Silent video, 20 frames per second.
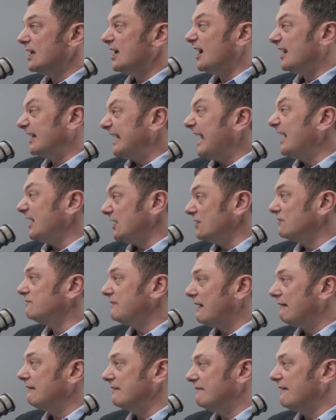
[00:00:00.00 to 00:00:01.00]
And again, it's
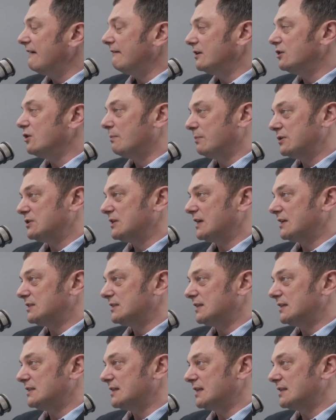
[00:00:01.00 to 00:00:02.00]
very, very
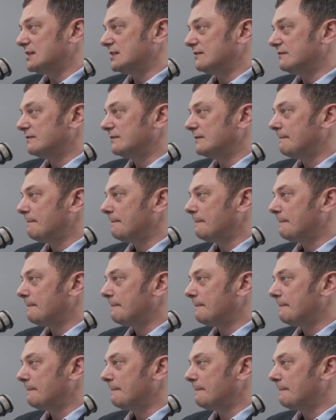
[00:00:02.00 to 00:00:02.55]
computationally intensive.